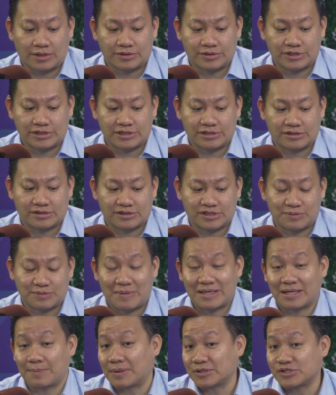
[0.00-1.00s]
She's
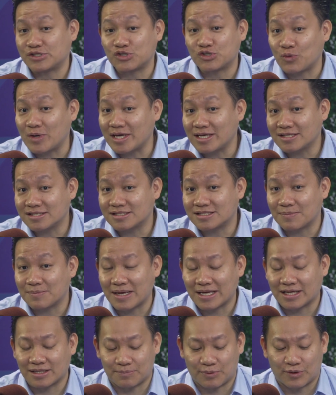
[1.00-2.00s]
made a bunch of tweaks to
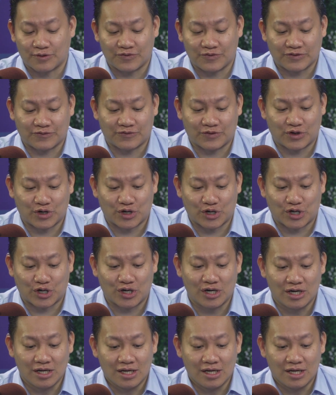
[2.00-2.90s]
make it perfect for her.